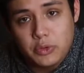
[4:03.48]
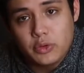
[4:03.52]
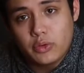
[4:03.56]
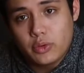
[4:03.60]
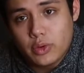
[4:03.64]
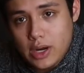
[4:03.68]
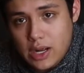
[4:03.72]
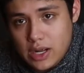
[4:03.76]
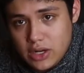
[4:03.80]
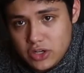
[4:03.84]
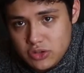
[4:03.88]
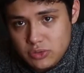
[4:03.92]

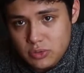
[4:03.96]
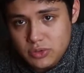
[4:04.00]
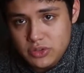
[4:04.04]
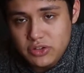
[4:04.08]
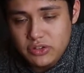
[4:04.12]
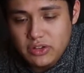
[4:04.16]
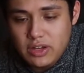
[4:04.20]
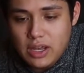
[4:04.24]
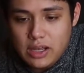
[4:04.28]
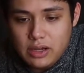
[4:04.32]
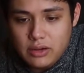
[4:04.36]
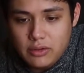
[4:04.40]
scratch, which
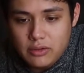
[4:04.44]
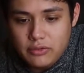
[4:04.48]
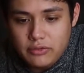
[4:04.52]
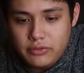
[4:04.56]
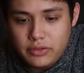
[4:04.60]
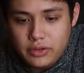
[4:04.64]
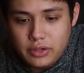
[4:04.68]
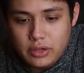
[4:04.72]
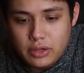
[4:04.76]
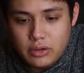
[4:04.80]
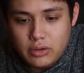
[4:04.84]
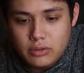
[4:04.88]
is kind of,
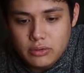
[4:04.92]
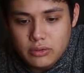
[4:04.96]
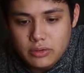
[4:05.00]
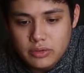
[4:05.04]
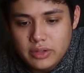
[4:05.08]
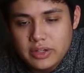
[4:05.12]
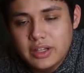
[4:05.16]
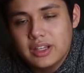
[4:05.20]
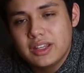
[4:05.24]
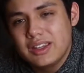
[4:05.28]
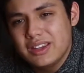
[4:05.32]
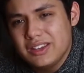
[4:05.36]
you know,
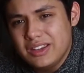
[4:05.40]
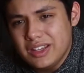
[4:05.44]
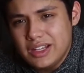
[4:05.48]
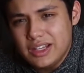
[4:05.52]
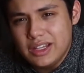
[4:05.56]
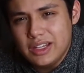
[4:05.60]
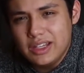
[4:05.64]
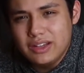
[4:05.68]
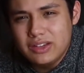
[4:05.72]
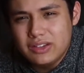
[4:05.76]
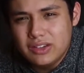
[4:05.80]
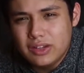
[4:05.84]

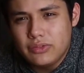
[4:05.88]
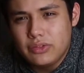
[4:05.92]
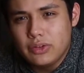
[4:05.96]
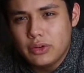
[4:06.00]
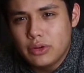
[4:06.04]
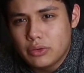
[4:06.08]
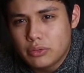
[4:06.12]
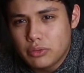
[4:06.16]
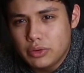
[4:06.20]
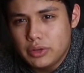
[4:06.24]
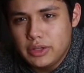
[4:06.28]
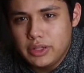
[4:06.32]
tedious if you
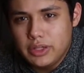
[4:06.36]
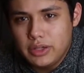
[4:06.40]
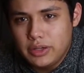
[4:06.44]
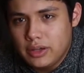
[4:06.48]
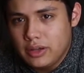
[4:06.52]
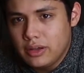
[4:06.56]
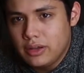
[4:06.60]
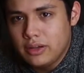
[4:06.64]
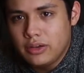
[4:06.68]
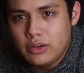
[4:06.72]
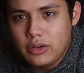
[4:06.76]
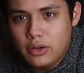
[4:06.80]
don't really
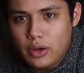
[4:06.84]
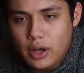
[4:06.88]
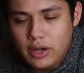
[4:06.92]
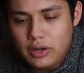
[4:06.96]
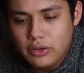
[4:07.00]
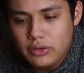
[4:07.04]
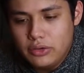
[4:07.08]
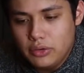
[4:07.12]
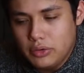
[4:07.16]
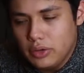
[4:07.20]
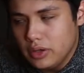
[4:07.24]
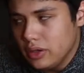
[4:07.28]
know how to
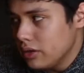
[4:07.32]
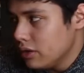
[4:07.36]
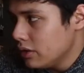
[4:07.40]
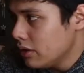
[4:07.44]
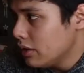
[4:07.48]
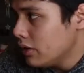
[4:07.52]
do it.